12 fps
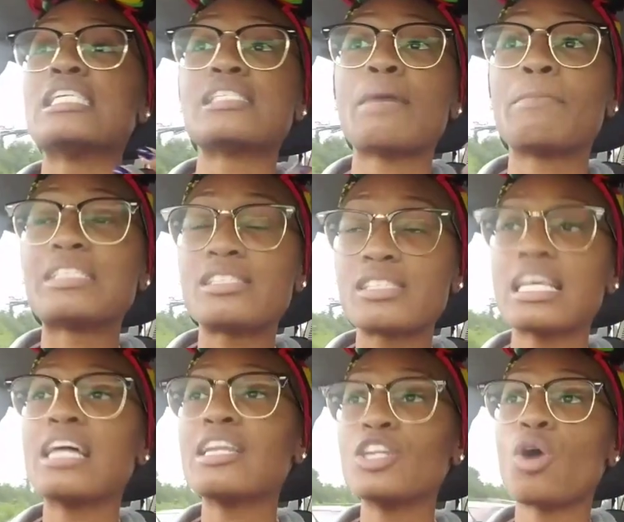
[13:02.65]
He said, but
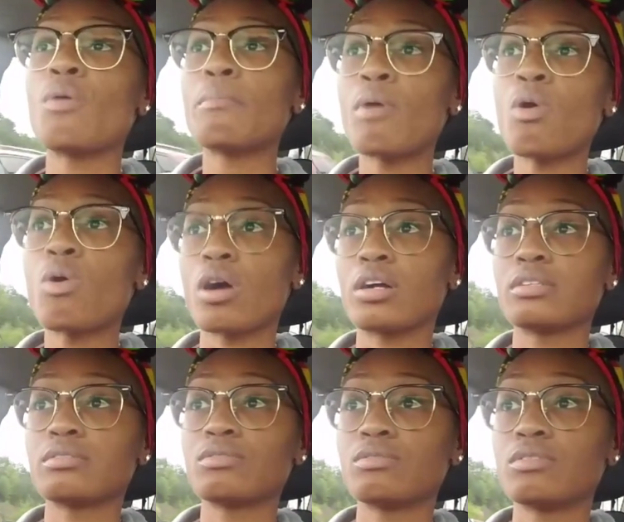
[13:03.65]
sin no
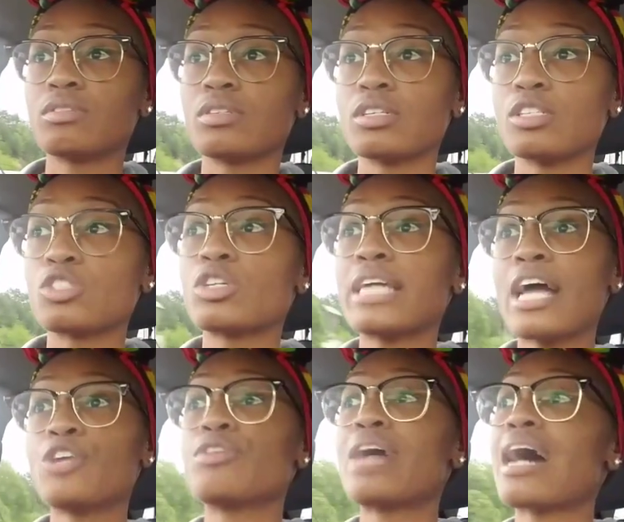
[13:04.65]
more. So,
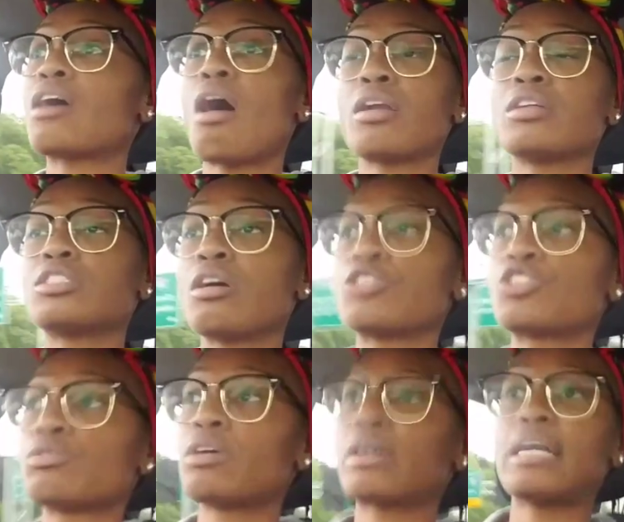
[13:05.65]
yeah, you got caught in
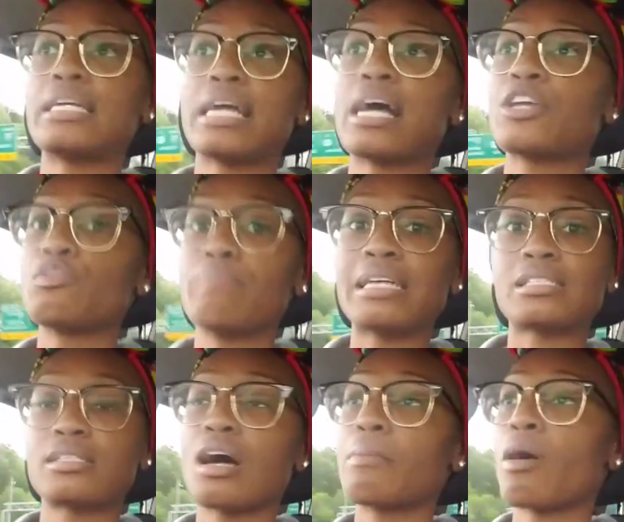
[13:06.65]
adultery. Okay, yeah, you
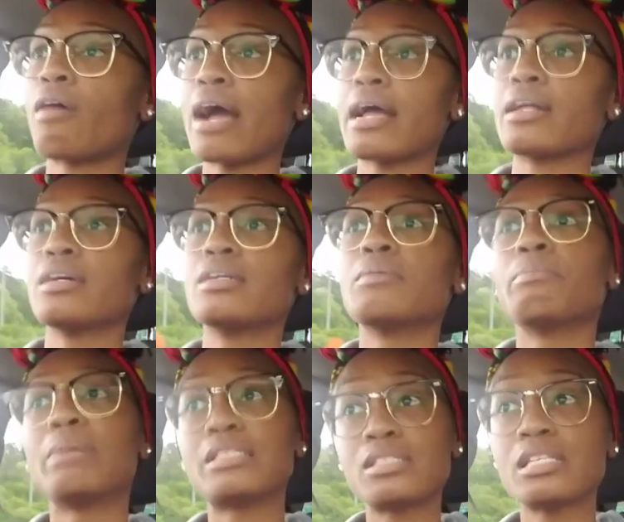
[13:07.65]
messed up. All right,
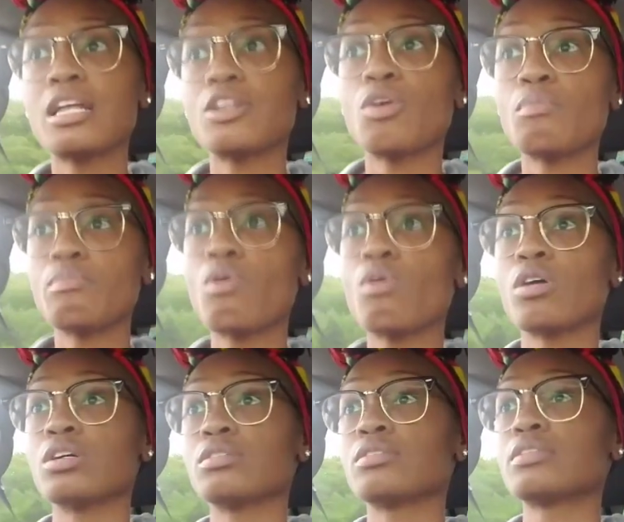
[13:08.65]
but sin no more.
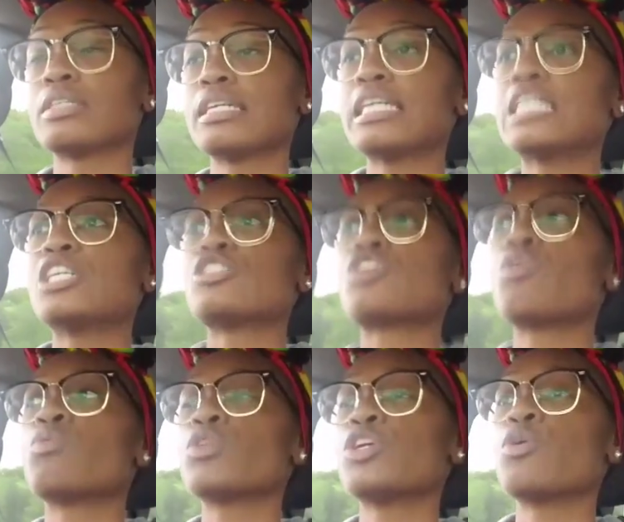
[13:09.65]

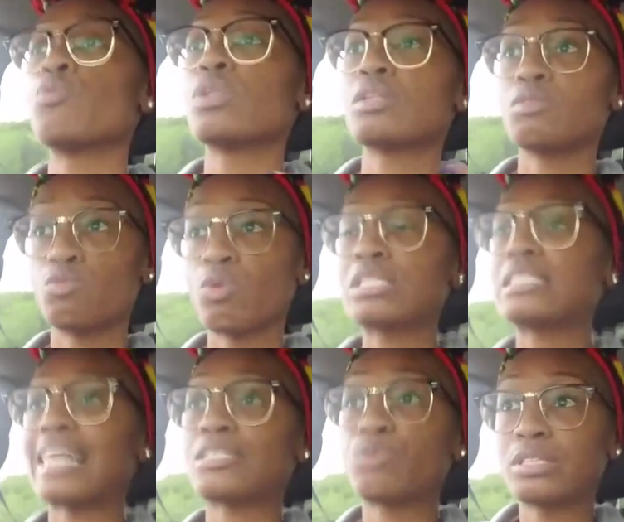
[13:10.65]
So, you know, once
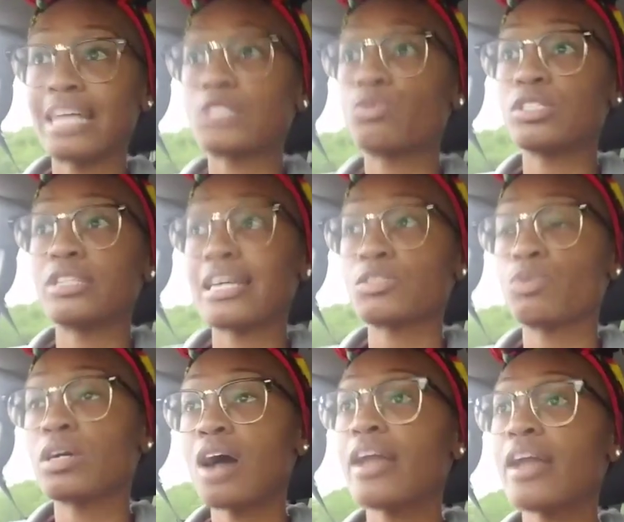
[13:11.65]
that's what that's what that's
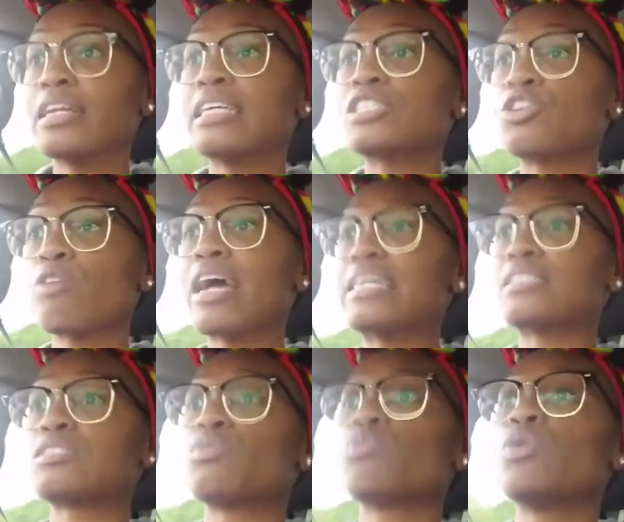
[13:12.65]
what God and His grace.
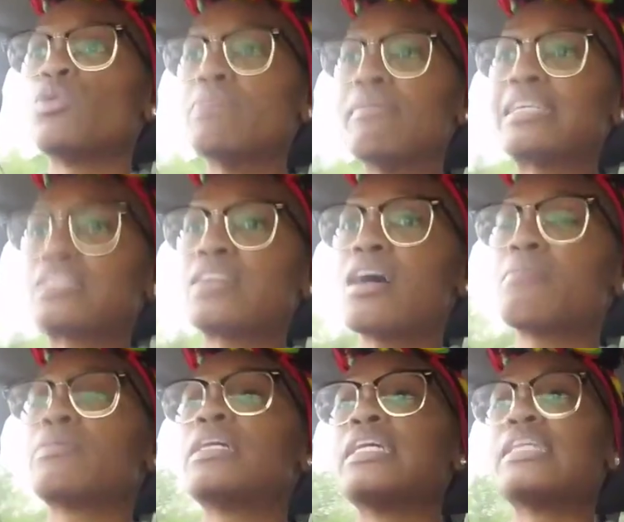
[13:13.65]
When we mess
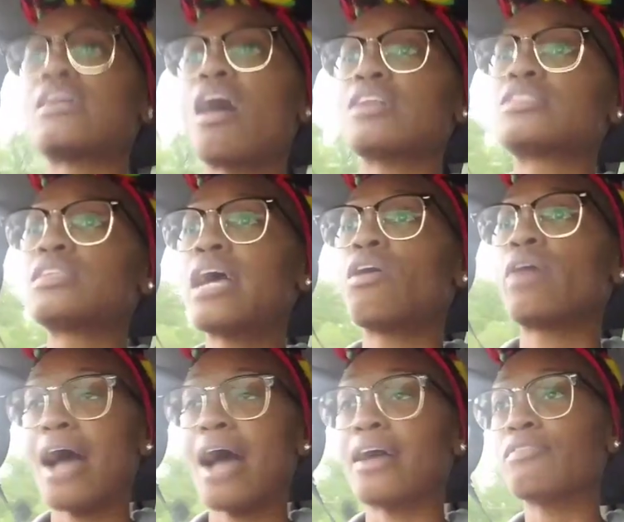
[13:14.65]
up, God's saying,
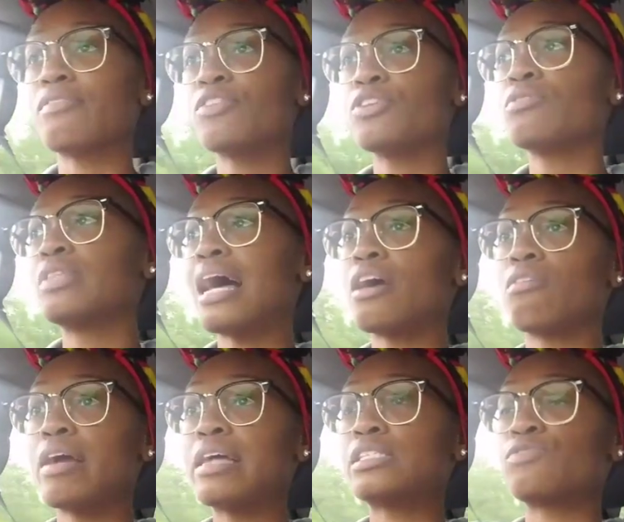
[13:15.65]
okay, I give you that
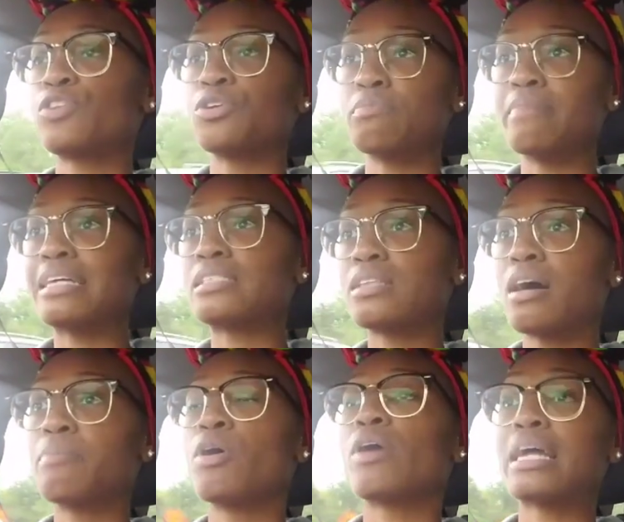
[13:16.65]
grace for you to mess
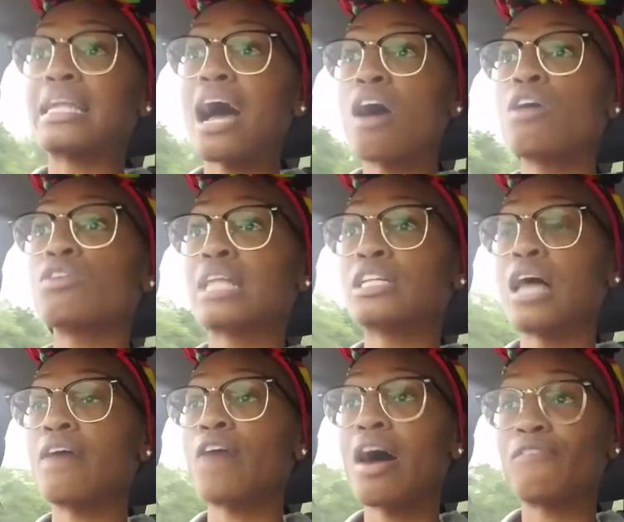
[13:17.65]
up. Okay, now
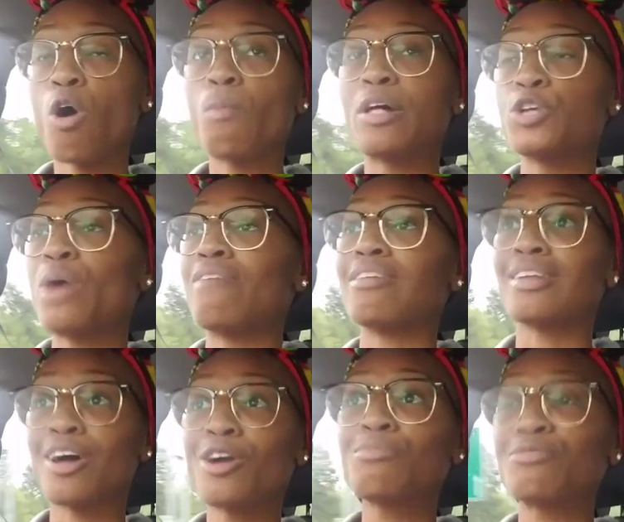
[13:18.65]
I, I hope that you have
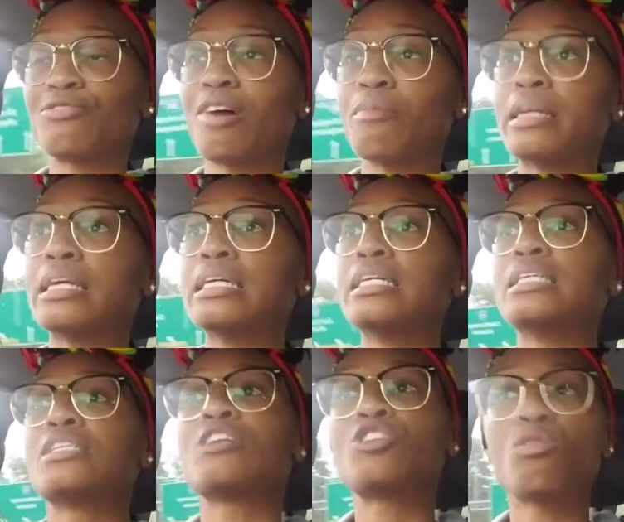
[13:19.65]
learned from it,
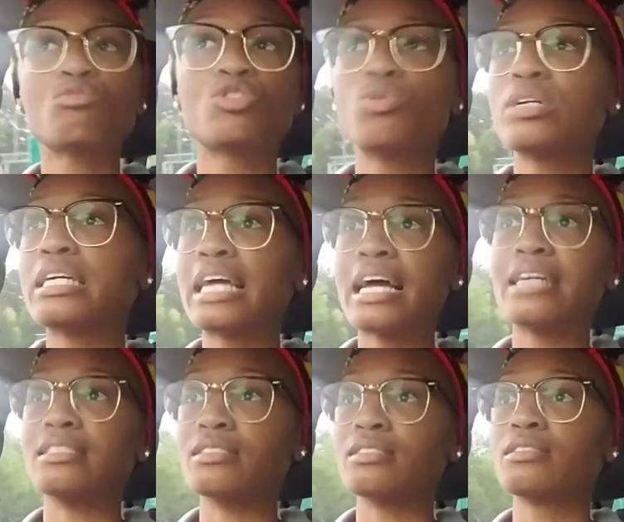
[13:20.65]
but don't do it again.